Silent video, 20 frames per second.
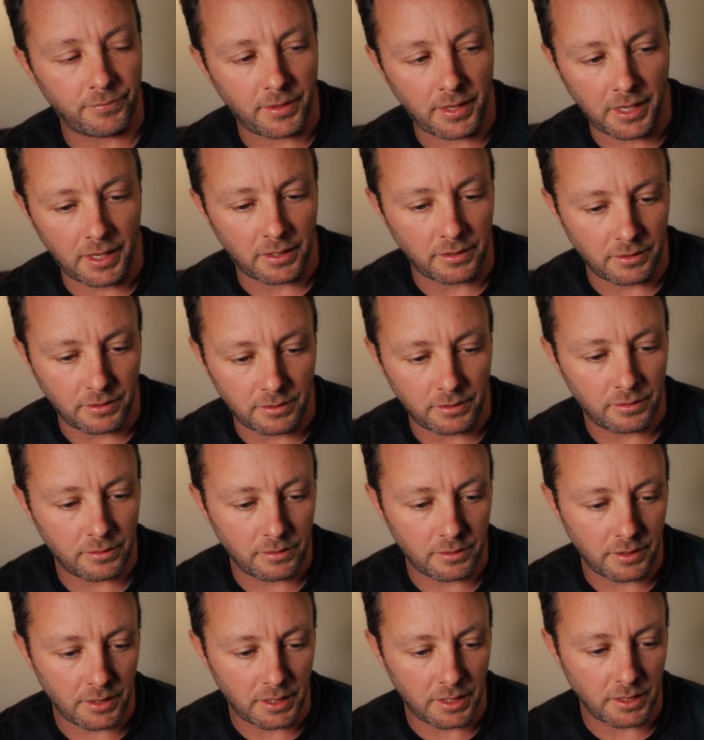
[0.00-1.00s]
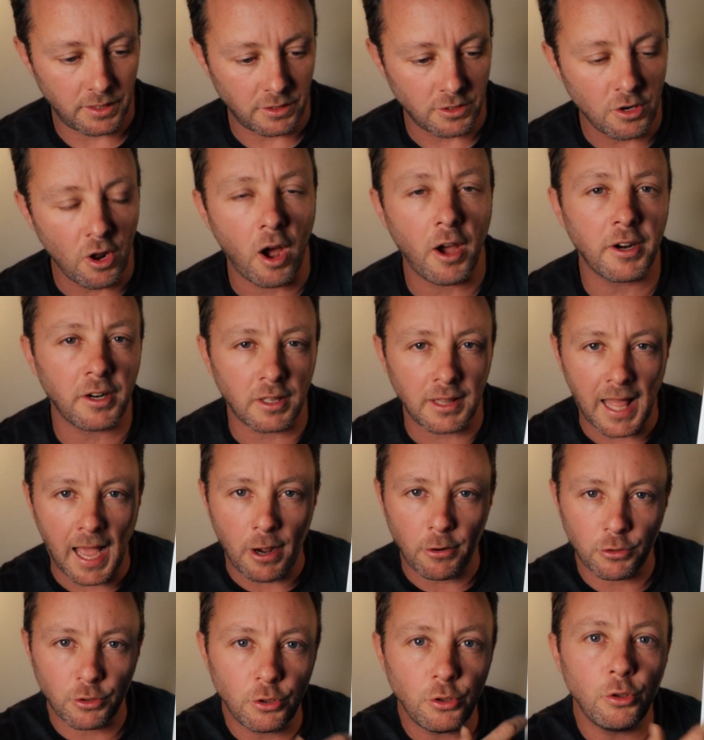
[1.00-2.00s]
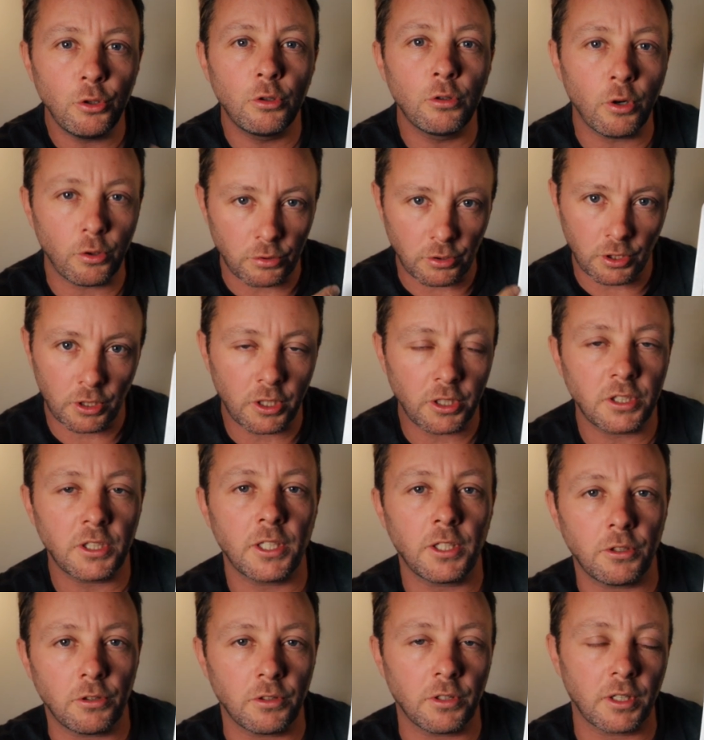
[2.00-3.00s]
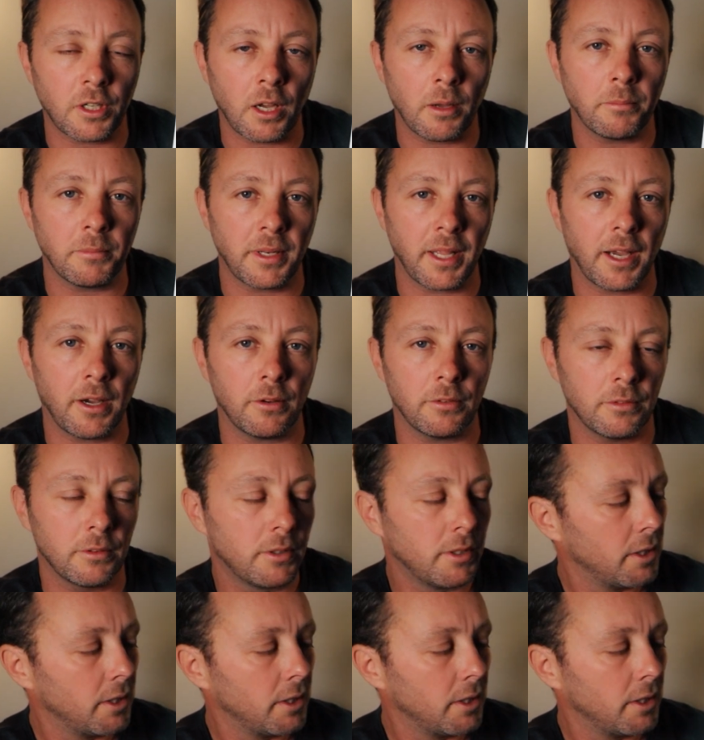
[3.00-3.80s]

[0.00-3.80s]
and not allow new growth to continue to come down.